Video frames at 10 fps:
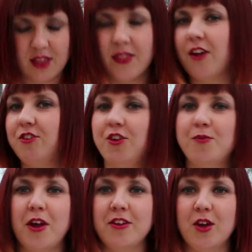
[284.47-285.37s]
That's just
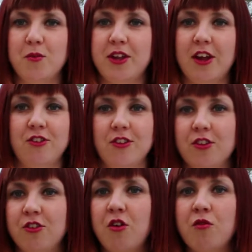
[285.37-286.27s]
my interpretation.
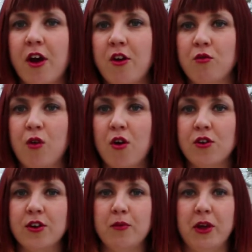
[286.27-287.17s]
There's no right or
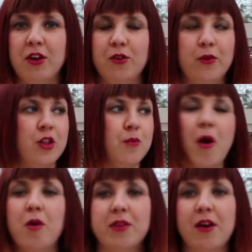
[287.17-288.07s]
wrong because once the
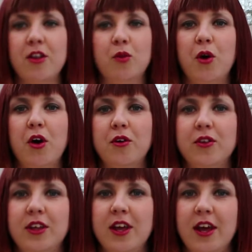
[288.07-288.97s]
poem's out in the
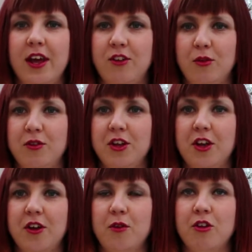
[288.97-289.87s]
world, it's up to you.